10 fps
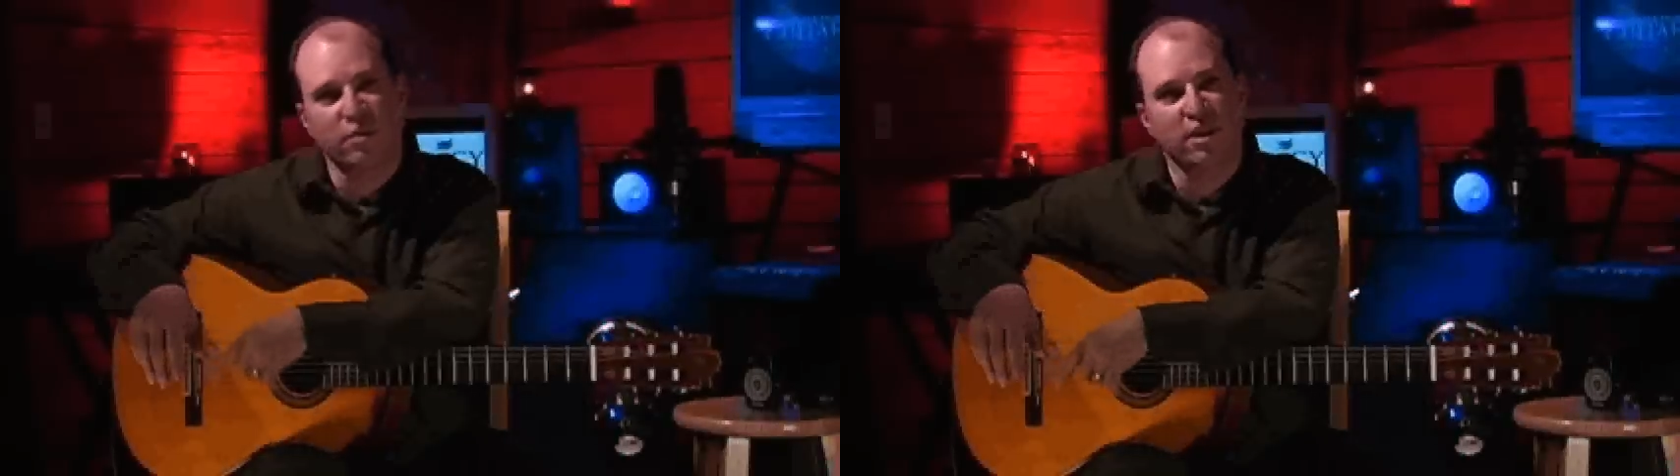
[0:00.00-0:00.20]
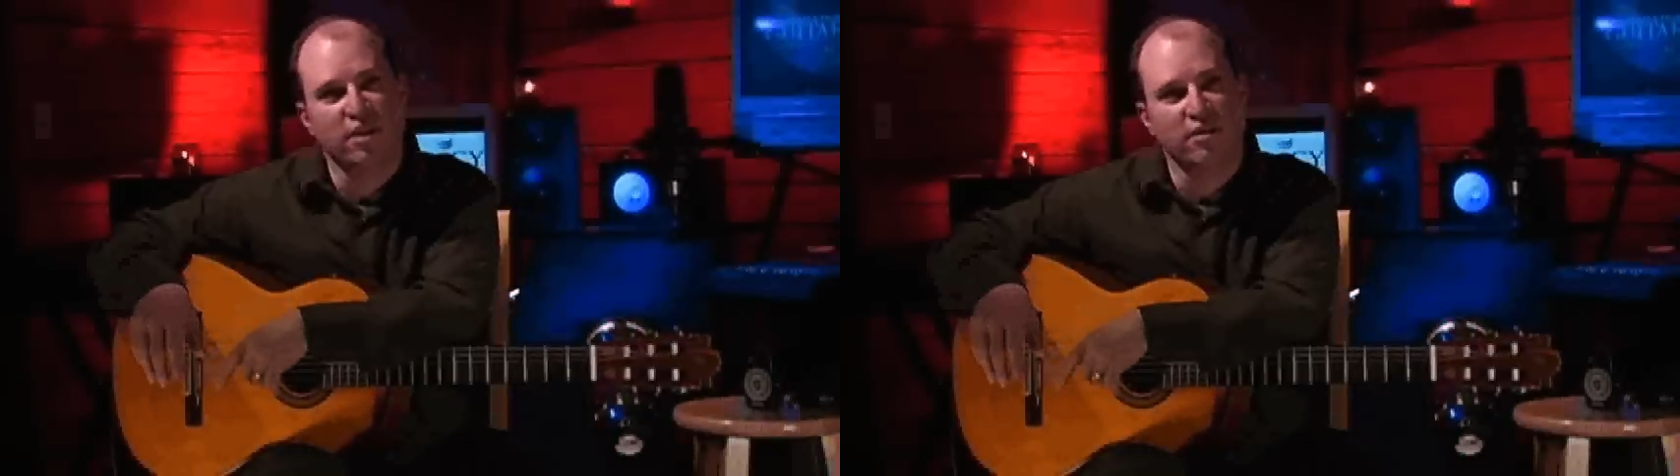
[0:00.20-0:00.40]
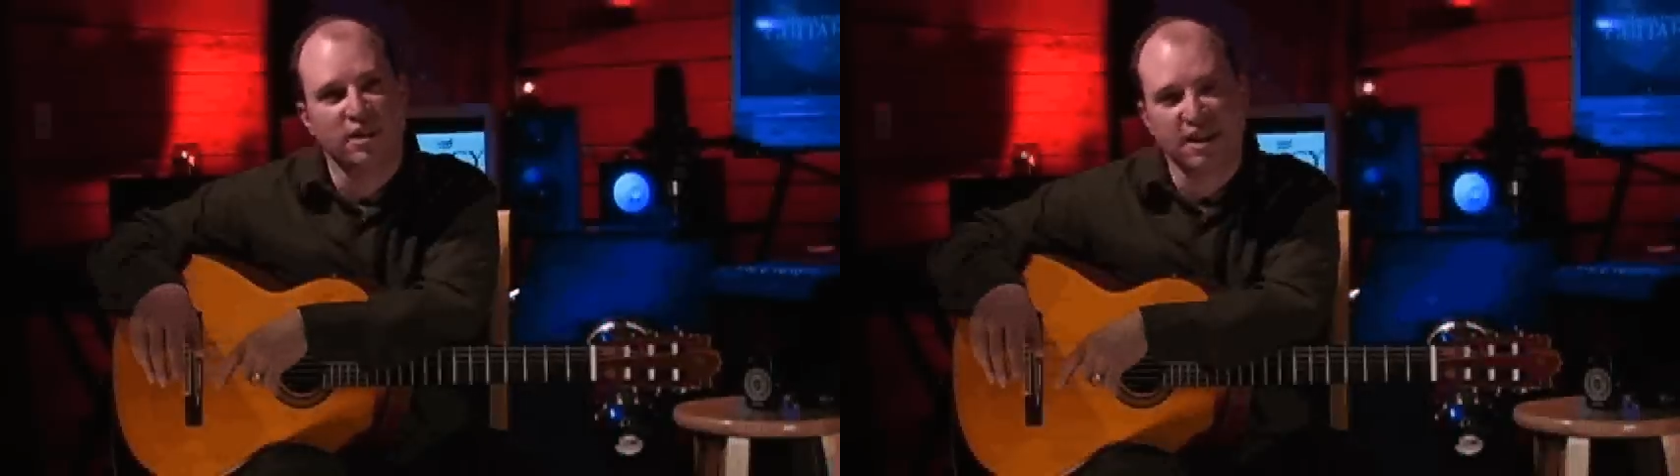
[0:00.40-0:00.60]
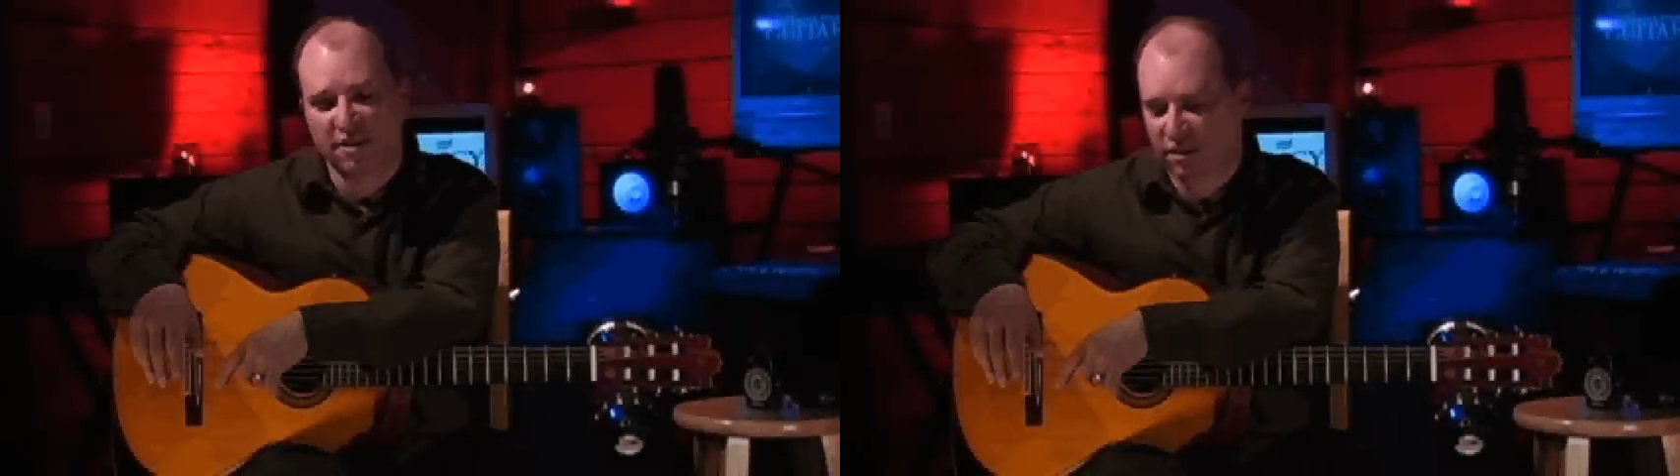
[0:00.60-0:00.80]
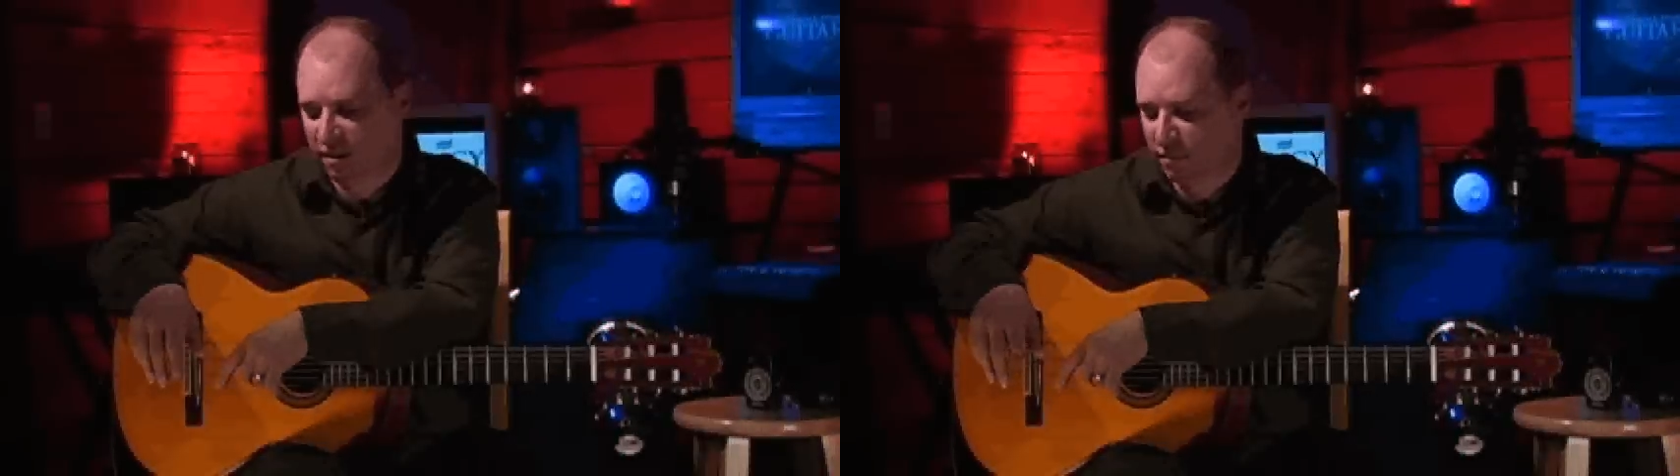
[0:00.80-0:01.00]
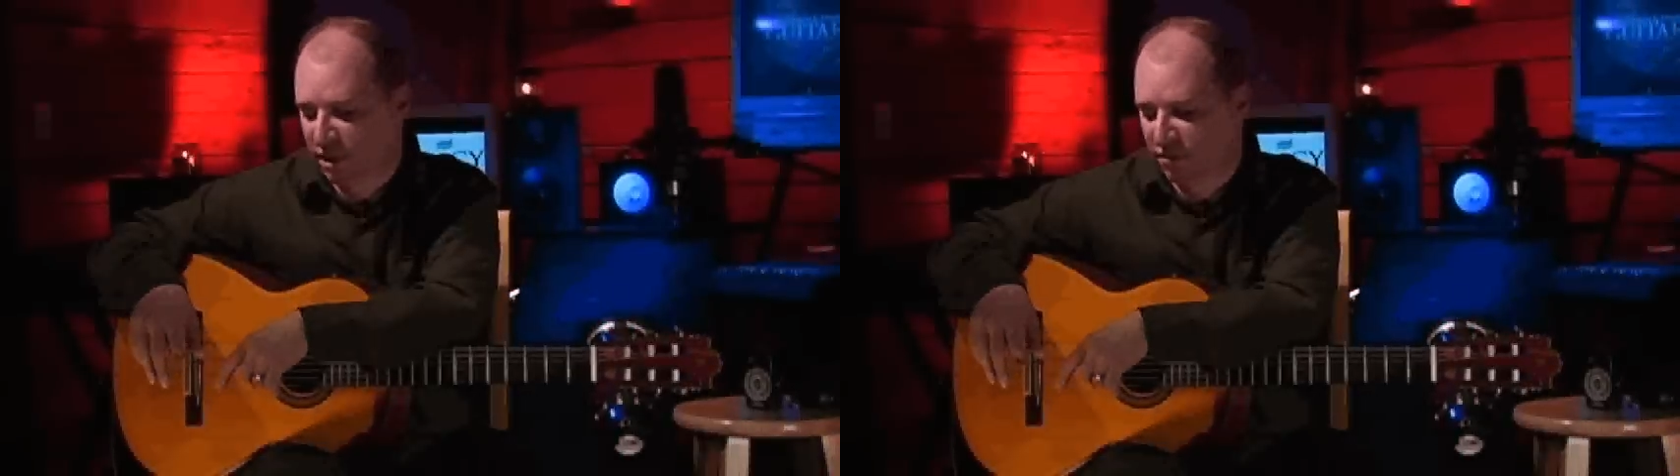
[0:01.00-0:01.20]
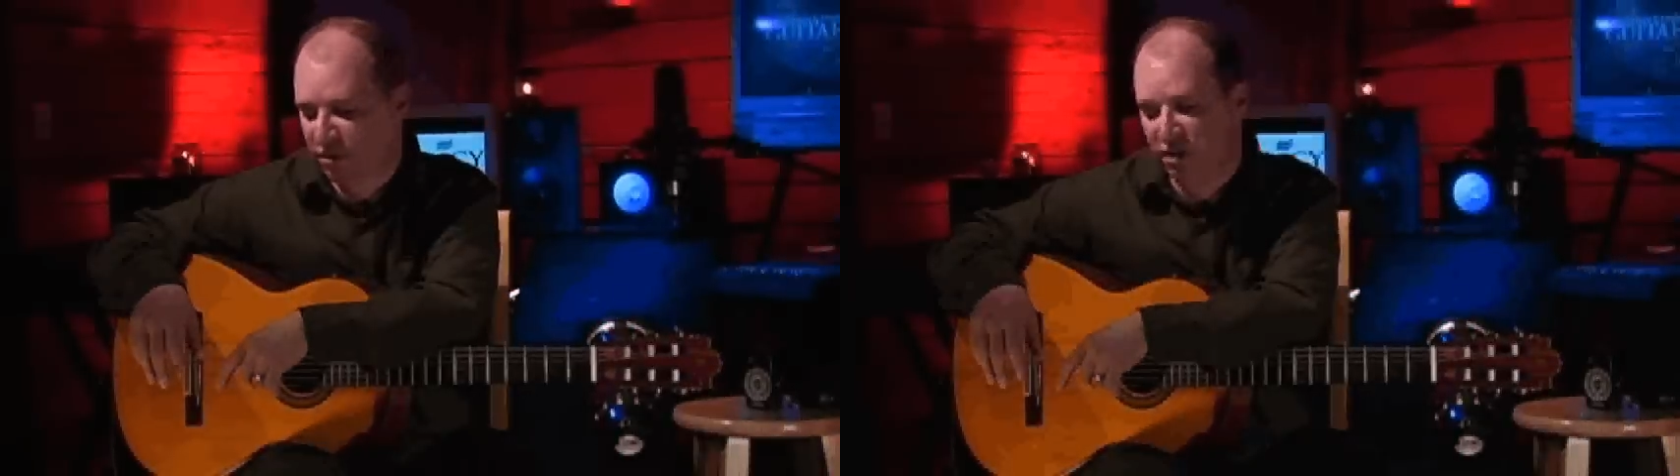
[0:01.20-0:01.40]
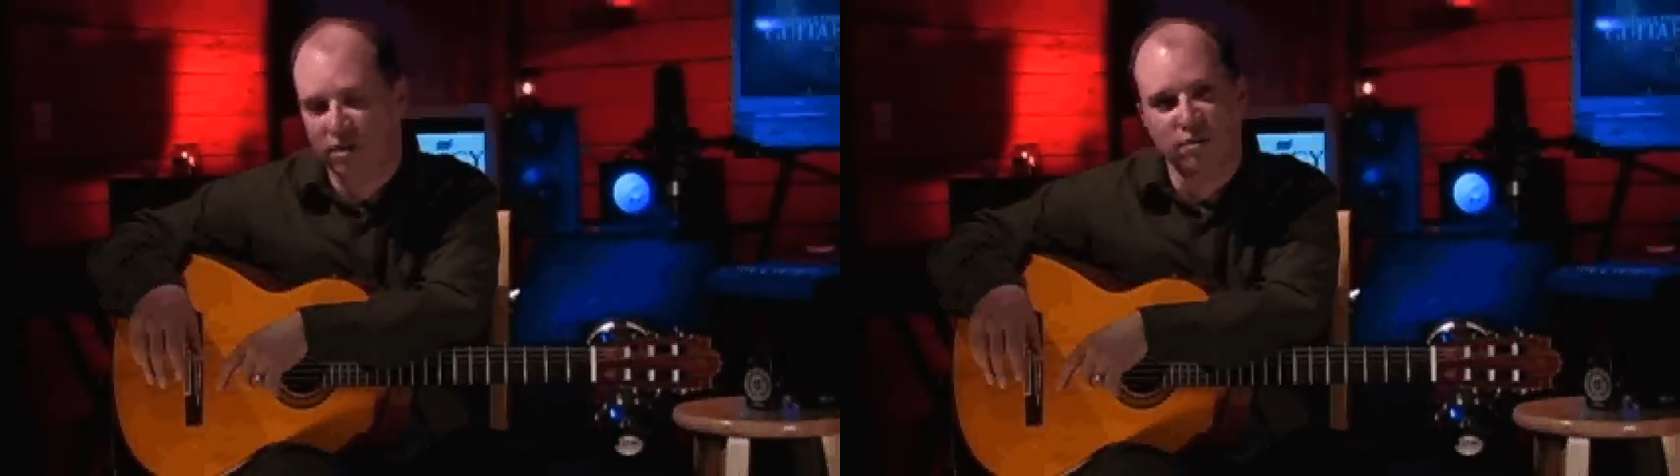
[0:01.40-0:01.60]
underneath, my finger
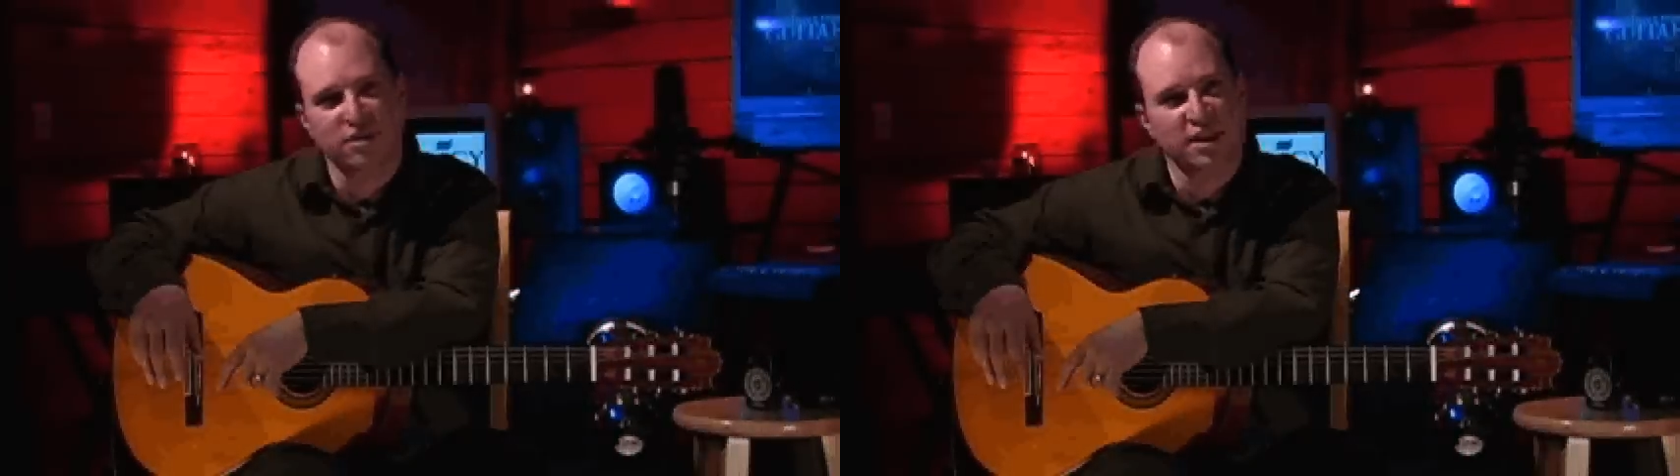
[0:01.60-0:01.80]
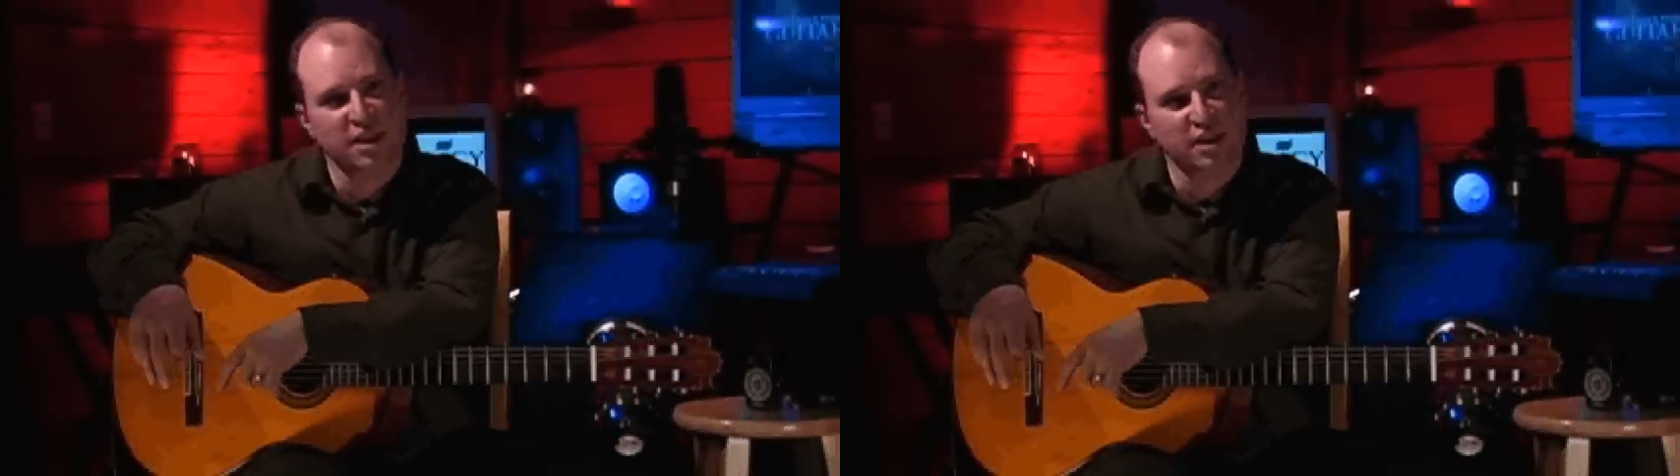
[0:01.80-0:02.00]
goes in.